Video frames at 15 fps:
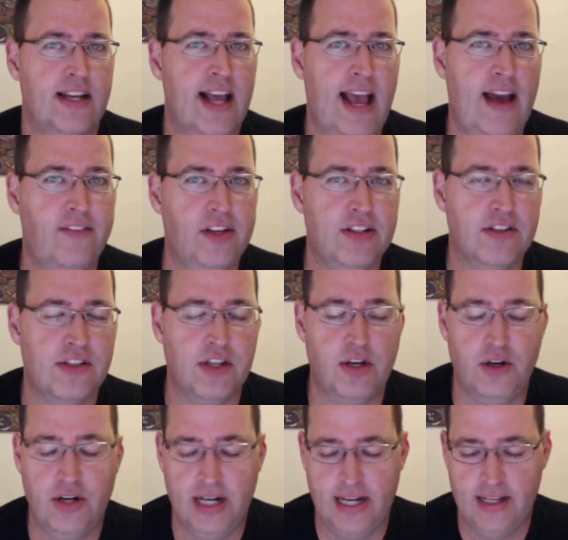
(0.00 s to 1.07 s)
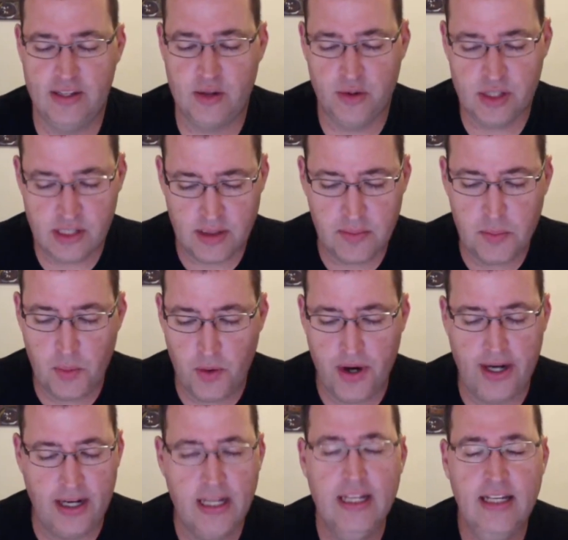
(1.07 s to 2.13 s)
haven't. So at some
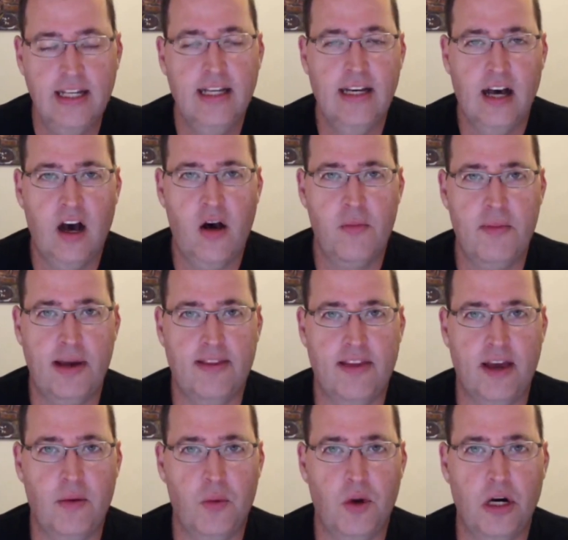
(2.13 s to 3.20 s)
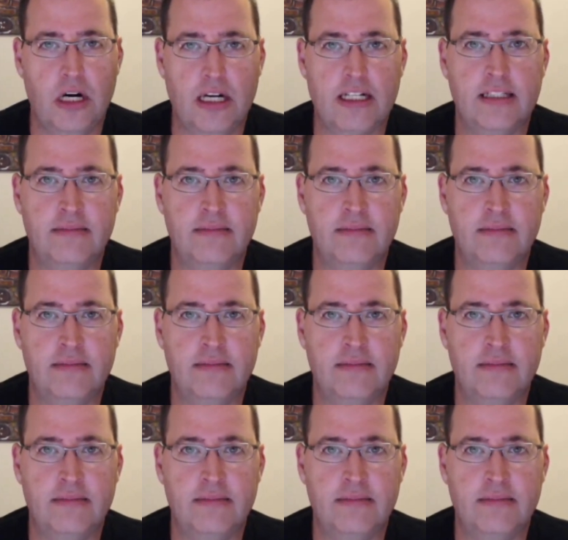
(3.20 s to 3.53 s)
point I'll make that work.